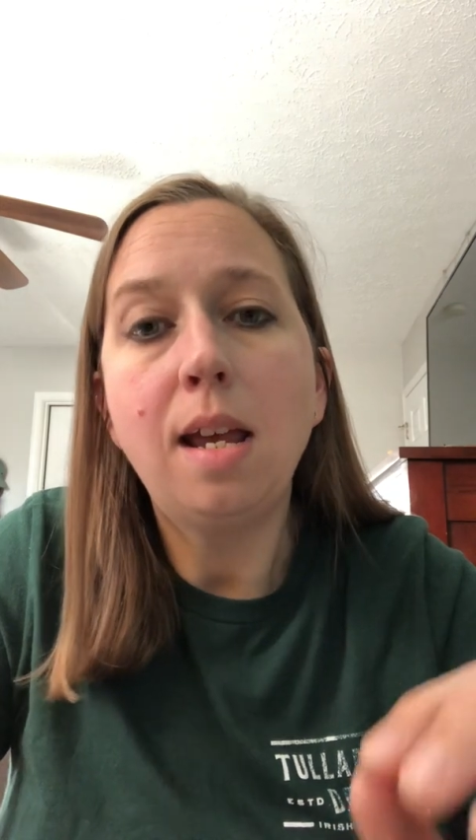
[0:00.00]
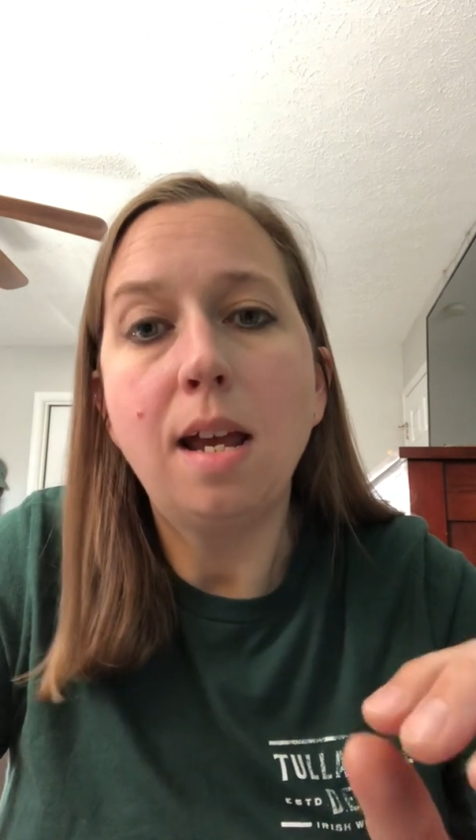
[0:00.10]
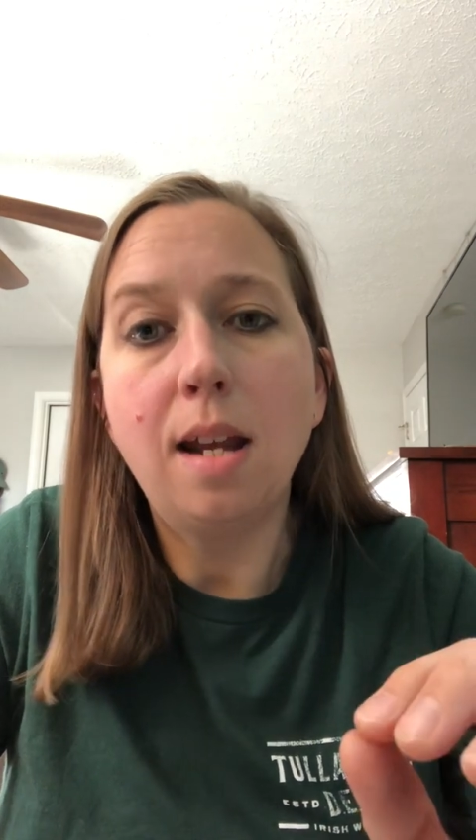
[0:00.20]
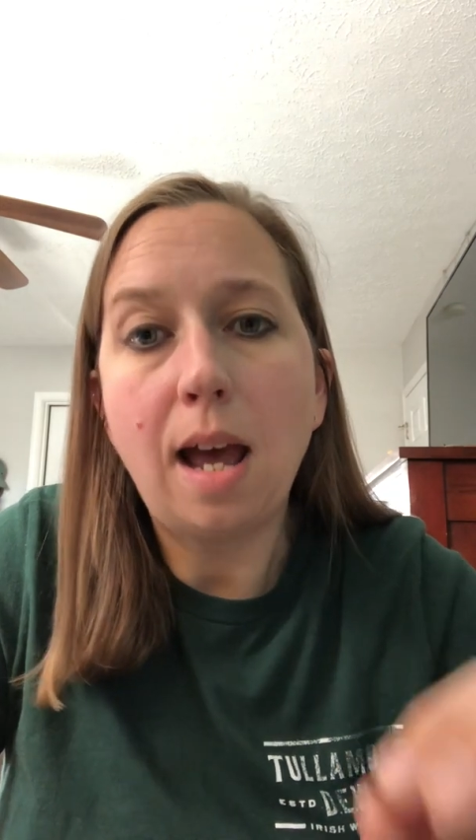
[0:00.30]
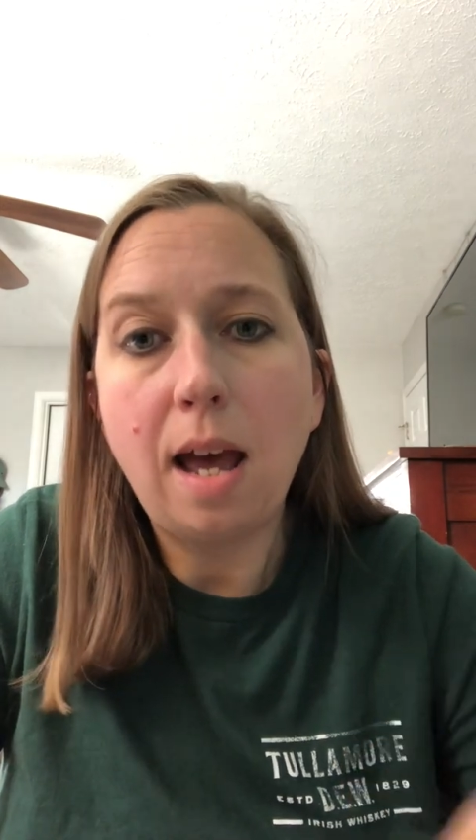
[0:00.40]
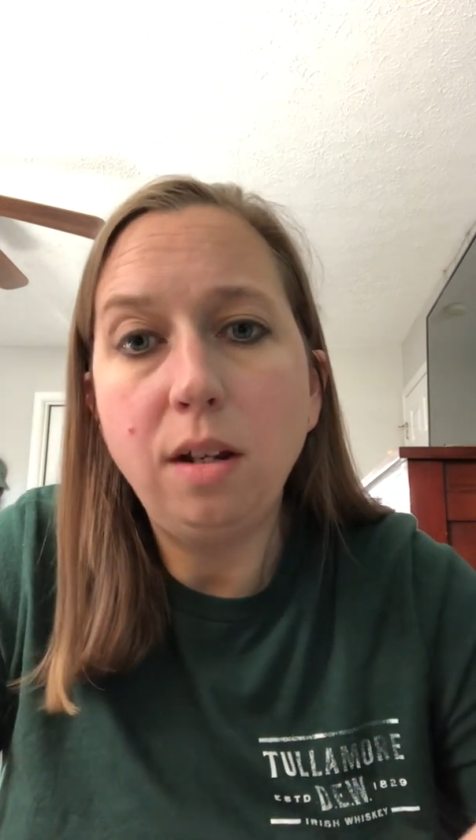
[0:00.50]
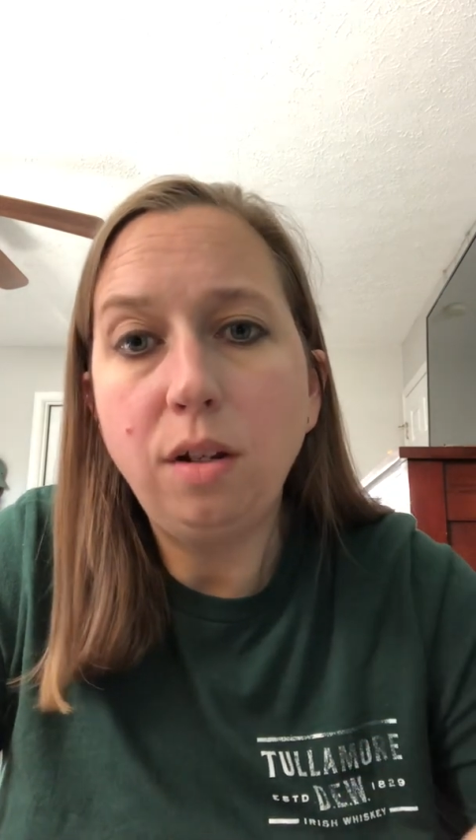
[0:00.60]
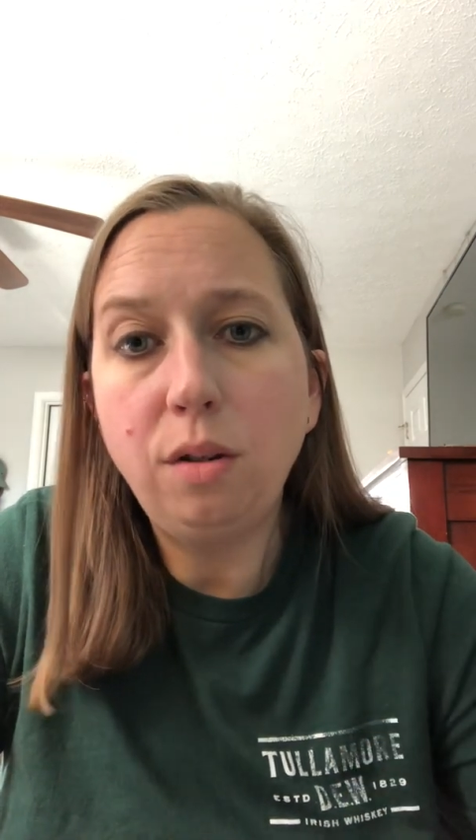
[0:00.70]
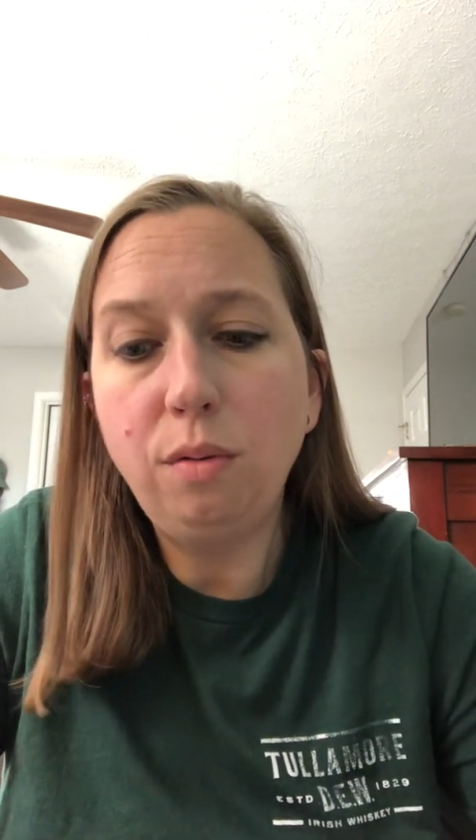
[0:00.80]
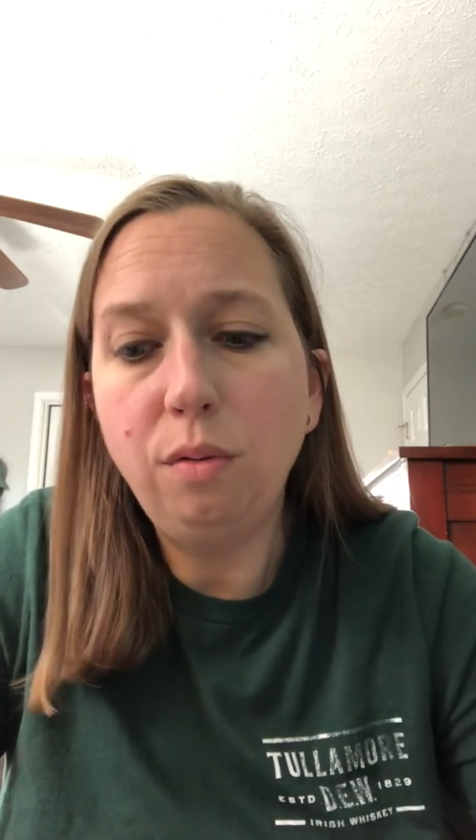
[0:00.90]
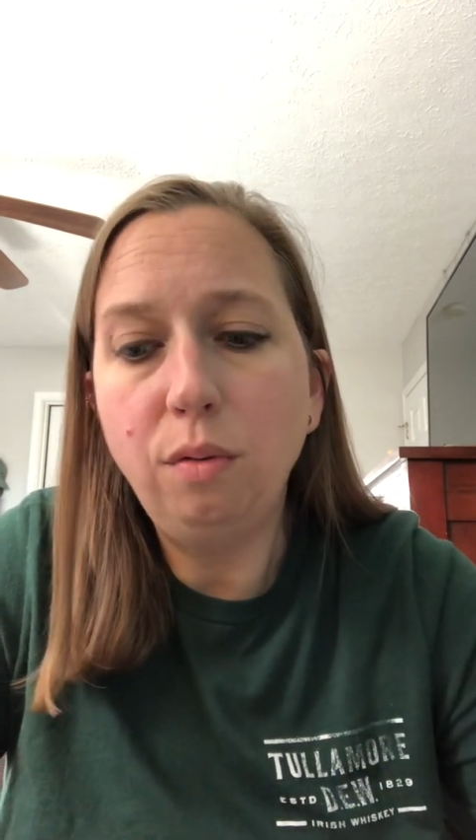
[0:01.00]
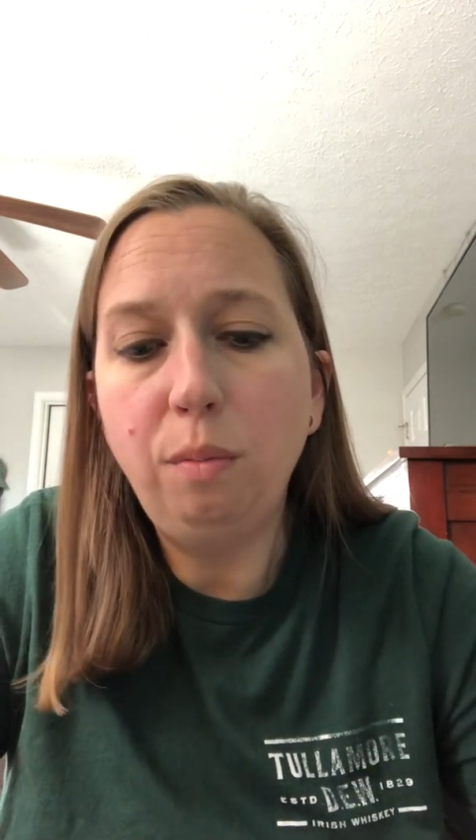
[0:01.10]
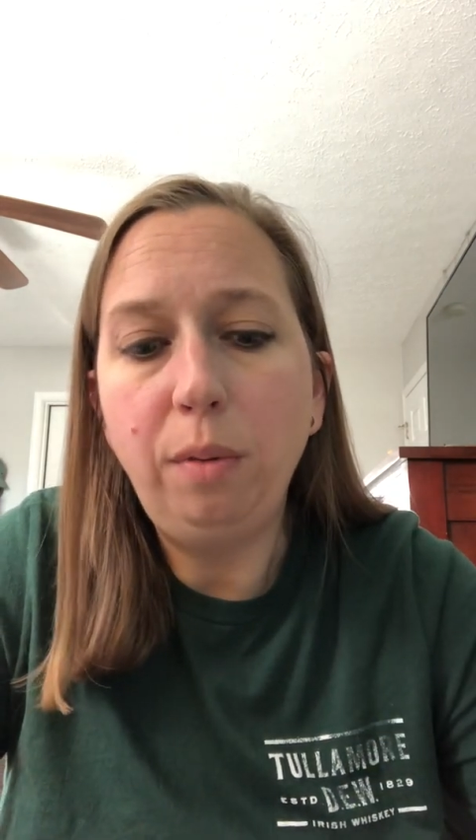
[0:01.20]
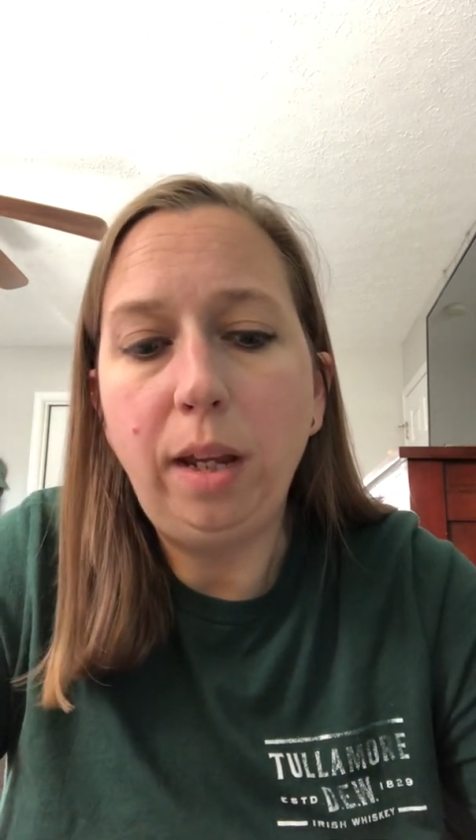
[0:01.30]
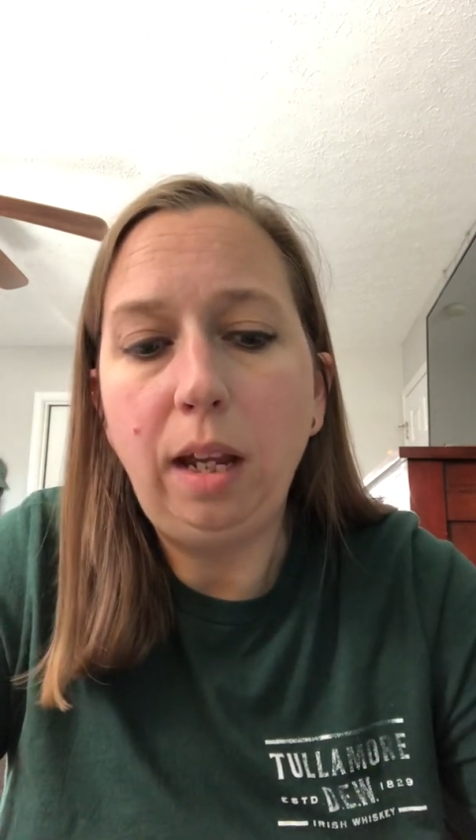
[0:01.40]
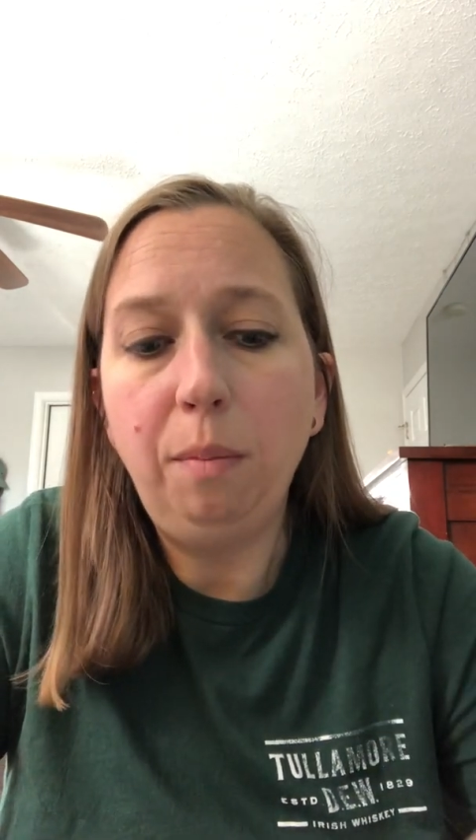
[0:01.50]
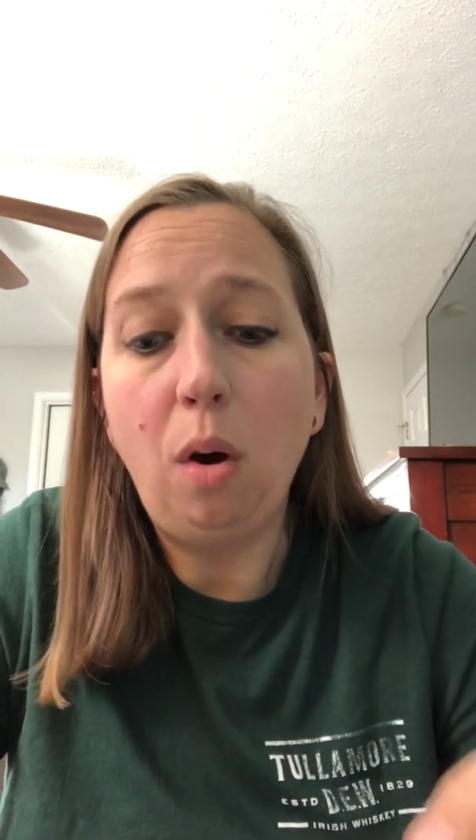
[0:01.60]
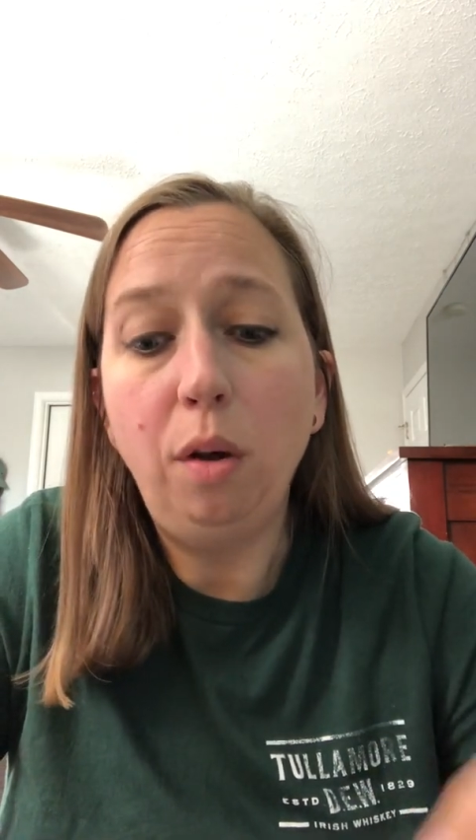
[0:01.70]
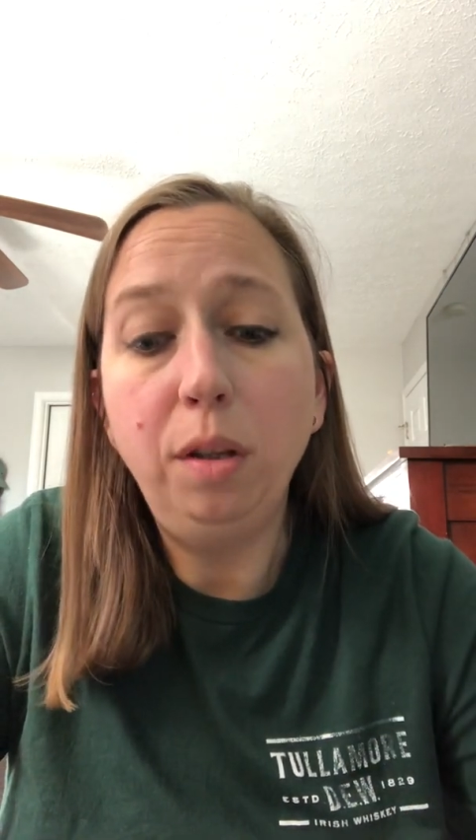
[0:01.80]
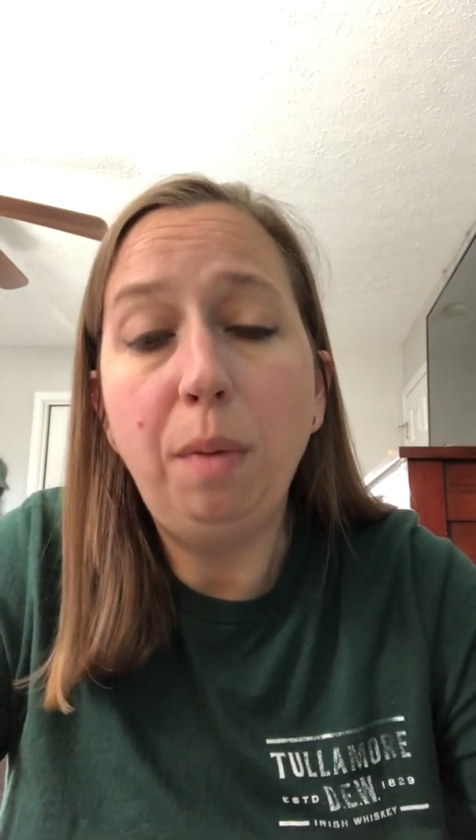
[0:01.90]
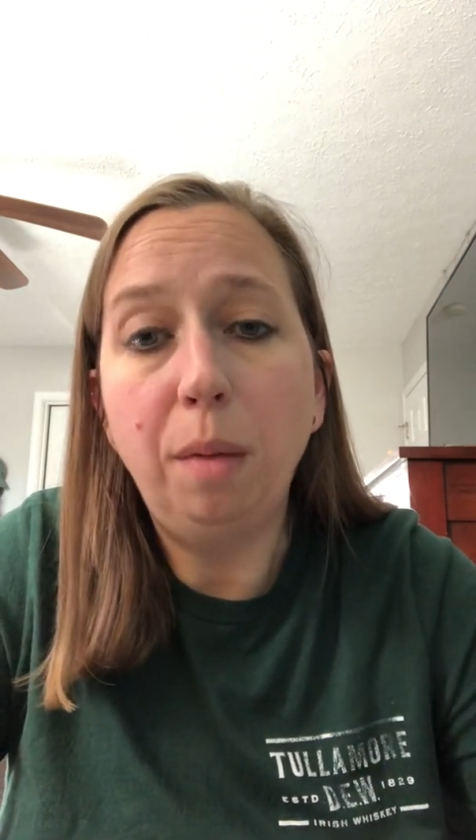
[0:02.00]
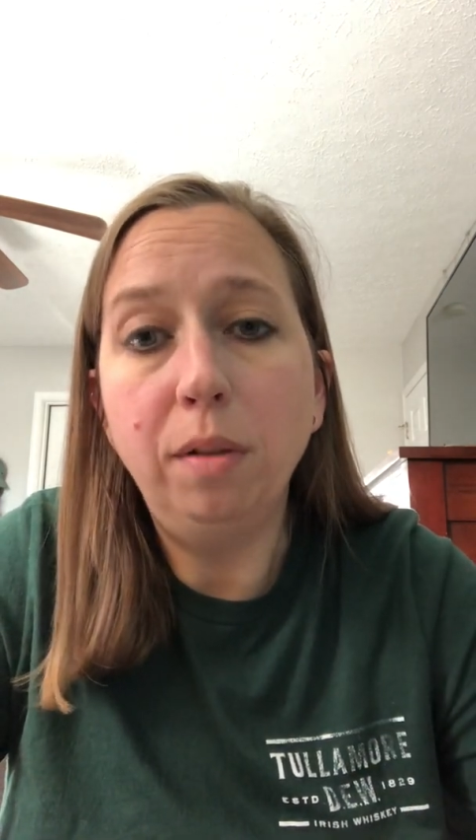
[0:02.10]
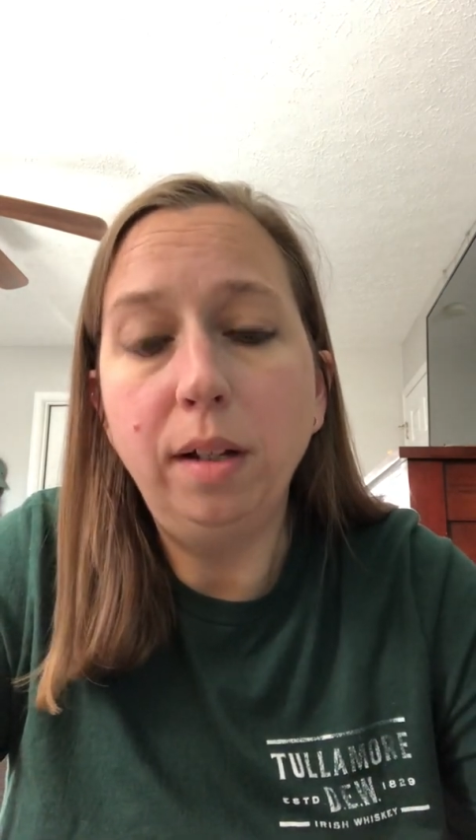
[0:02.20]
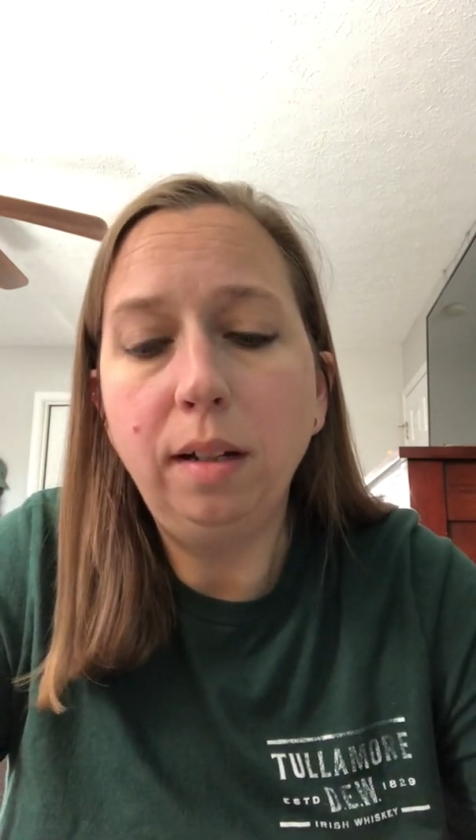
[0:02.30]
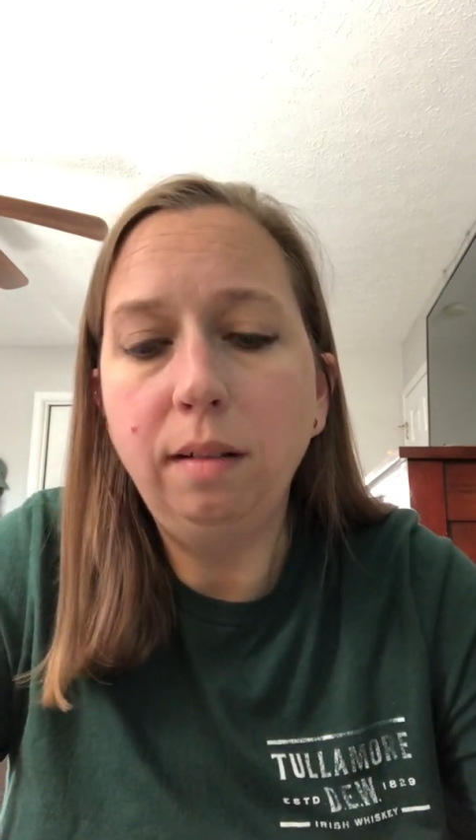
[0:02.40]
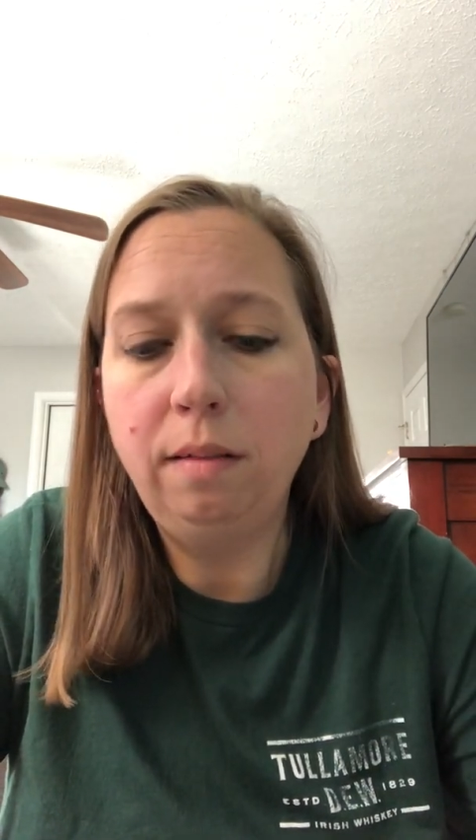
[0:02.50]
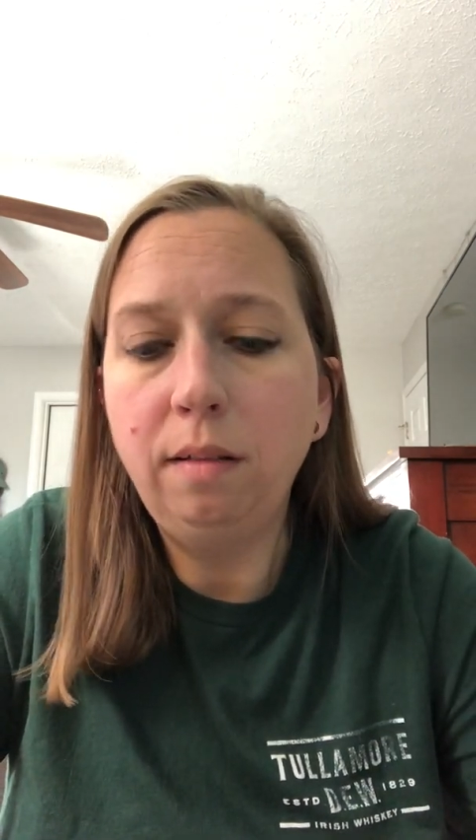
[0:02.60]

and attitudinal blame on the public.